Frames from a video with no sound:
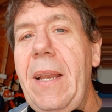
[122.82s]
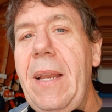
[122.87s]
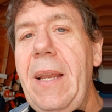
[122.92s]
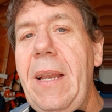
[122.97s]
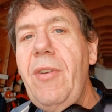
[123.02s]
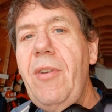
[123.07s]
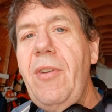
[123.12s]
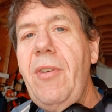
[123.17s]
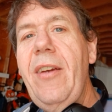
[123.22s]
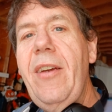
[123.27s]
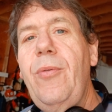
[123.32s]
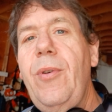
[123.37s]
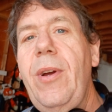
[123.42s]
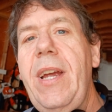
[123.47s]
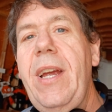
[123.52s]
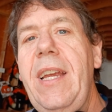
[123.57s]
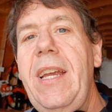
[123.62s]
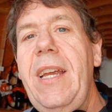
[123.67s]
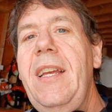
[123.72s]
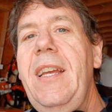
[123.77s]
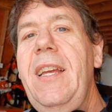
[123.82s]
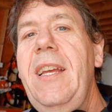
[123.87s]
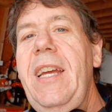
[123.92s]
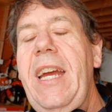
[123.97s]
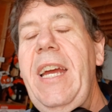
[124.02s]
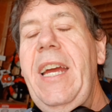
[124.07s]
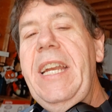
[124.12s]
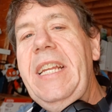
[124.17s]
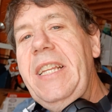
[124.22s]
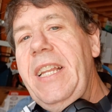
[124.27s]
the driveway
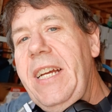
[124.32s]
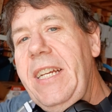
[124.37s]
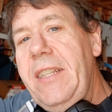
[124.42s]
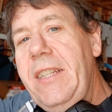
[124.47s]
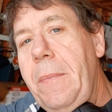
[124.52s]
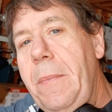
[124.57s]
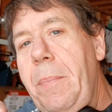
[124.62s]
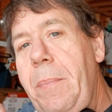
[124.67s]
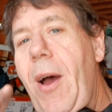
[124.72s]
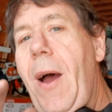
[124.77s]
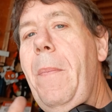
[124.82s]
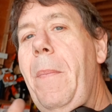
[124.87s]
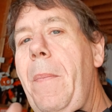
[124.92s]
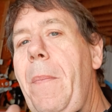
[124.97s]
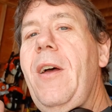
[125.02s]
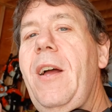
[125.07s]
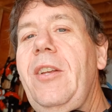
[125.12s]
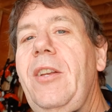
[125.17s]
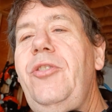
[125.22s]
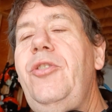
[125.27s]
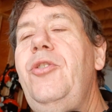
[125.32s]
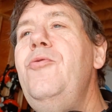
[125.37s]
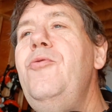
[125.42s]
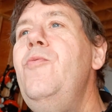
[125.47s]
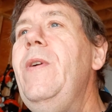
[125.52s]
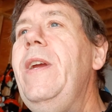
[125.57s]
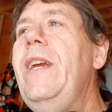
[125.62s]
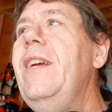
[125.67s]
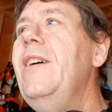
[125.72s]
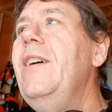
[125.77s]
and he liked to pop it on two
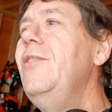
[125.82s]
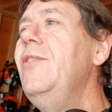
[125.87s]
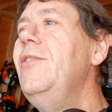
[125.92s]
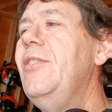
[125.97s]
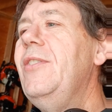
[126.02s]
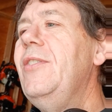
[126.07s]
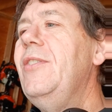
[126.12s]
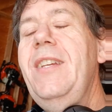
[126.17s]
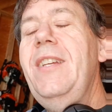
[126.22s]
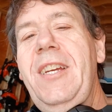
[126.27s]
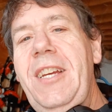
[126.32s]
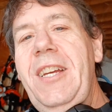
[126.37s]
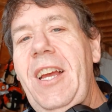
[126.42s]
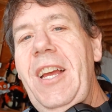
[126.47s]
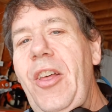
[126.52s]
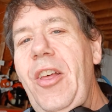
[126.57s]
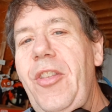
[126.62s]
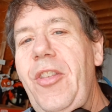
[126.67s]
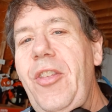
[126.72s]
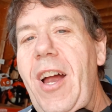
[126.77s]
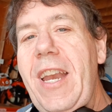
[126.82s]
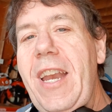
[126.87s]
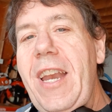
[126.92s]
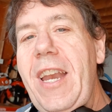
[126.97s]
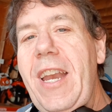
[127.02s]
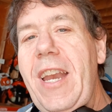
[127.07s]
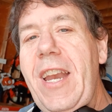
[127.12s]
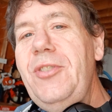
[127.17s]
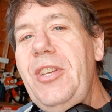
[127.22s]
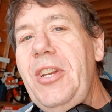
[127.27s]
wheels and thought he
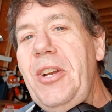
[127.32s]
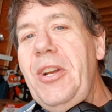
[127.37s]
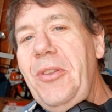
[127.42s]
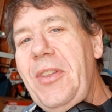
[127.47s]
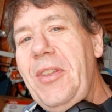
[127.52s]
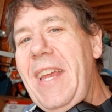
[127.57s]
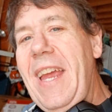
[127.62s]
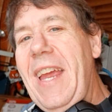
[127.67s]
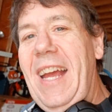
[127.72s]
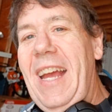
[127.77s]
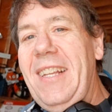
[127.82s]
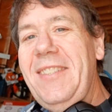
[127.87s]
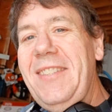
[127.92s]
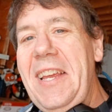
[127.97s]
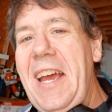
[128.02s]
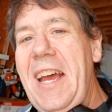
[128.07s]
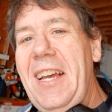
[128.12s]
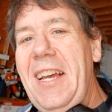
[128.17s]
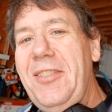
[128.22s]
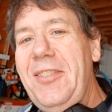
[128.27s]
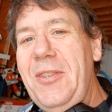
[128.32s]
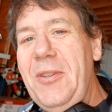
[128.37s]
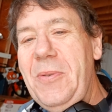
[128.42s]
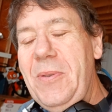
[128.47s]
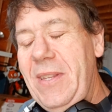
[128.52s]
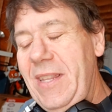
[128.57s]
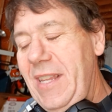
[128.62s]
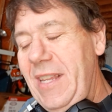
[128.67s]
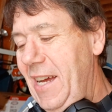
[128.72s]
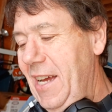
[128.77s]
was, you know, the cat's ass doing
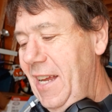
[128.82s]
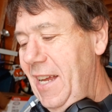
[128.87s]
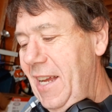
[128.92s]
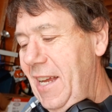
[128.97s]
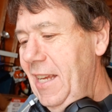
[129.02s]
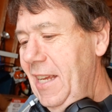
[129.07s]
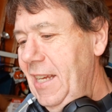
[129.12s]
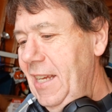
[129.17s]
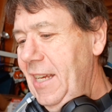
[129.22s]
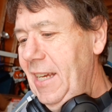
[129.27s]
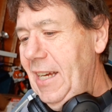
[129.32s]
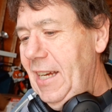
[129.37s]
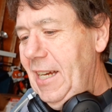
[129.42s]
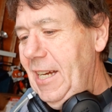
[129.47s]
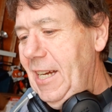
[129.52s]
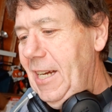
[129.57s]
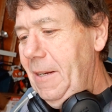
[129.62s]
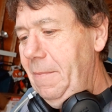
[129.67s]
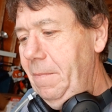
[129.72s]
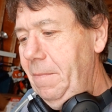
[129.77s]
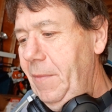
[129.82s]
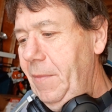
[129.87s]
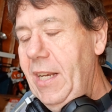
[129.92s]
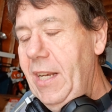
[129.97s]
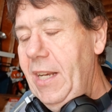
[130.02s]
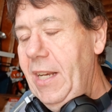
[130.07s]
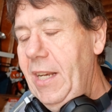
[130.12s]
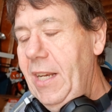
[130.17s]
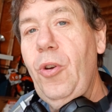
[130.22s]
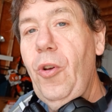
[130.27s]
that. And I
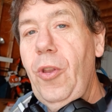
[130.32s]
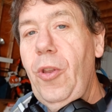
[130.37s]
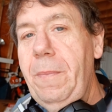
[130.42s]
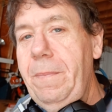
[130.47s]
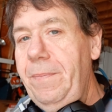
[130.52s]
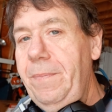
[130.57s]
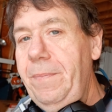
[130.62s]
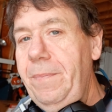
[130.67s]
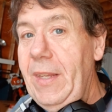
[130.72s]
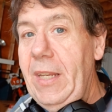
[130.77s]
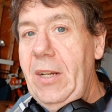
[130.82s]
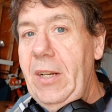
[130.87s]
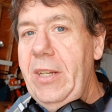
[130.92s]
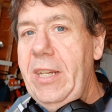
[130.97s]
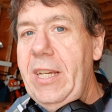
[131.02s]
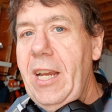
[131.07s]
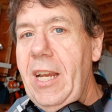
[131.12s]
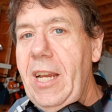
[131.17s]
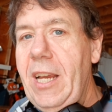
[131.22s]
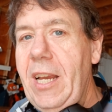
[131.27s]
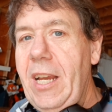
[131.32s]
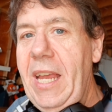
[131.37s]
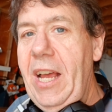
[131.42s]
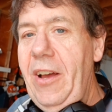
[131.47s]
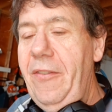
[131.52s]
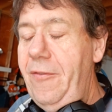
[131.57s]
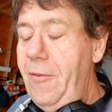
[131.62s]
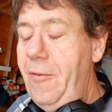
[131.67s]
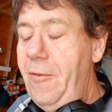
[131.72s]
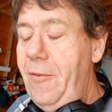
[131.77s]
told him, you know, you got to be careful,
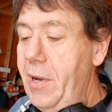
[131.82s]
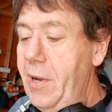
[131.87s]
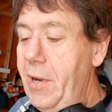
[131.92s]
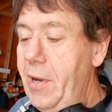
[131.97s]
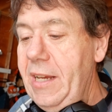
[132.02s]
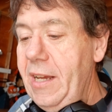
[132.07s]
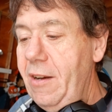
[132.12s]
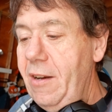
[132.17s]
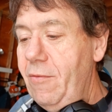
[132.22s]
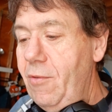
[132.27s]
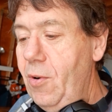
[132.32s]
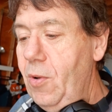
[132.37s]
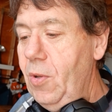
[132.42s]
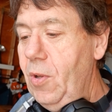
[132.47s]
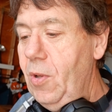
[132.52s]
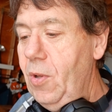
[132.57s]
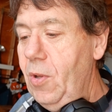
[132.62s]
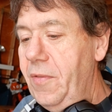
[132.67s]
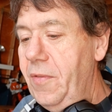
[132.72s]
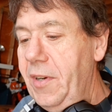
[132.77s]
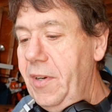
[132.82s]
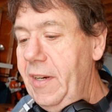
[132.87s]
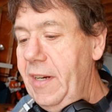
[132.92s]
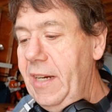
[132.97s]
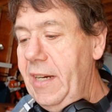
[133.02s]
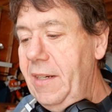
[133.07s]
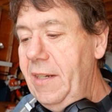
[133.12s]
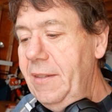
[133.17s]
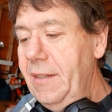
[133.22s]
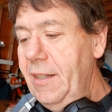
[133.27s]
buddy, you're gonna roll over.
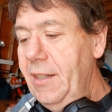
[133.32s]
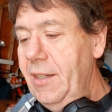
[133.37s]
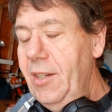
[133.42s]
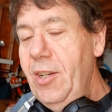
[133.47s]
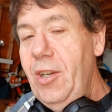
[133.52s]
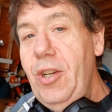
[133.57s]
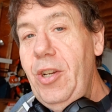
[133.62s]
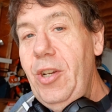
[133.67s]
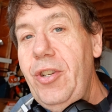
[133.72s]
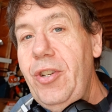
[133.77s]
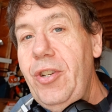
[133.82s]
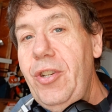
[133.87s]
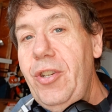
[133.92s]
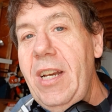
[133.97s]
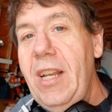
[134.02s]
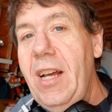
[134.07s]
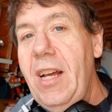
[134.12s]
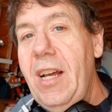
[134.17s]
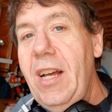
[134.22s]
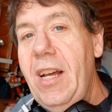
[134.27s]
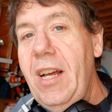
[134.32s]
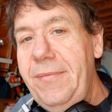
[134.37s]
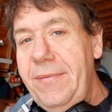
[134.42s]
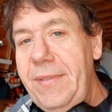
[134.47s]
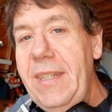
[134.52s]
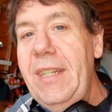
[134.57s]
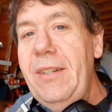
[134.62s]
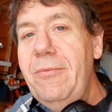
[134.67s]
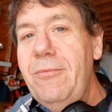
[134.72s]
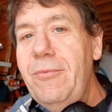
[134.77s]
And sure enough, he
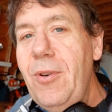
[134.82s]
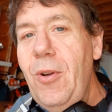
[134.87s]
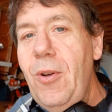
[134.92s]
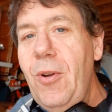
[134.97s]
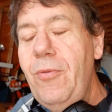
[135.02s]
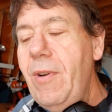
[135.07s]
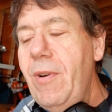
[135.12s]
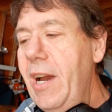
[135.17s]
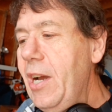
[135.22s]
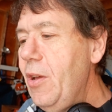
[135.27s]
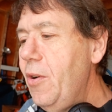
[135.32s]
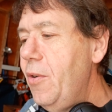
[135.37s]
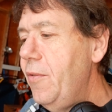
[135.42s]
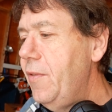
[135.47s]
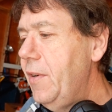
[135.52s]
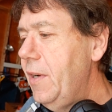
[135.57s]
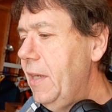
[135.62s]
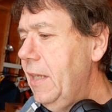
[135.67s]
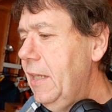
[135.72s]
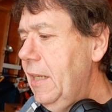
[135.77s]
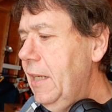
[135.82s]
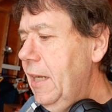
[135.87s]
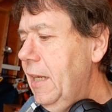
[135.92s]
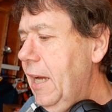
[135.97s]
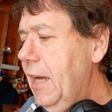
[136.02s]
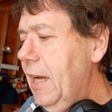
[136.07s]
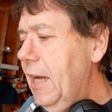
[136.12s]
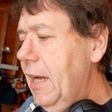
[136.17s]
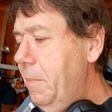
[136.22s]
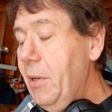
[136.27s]
rolled right over.
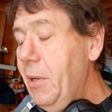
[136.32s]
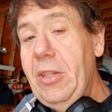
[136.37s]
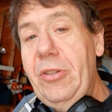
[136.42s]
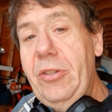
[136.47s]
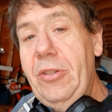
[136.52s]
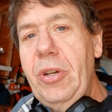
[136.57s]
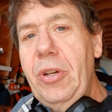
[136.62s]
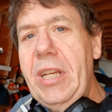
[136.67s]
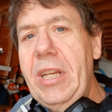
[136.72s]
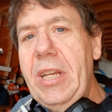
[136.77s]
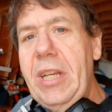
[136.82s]
But it took it like a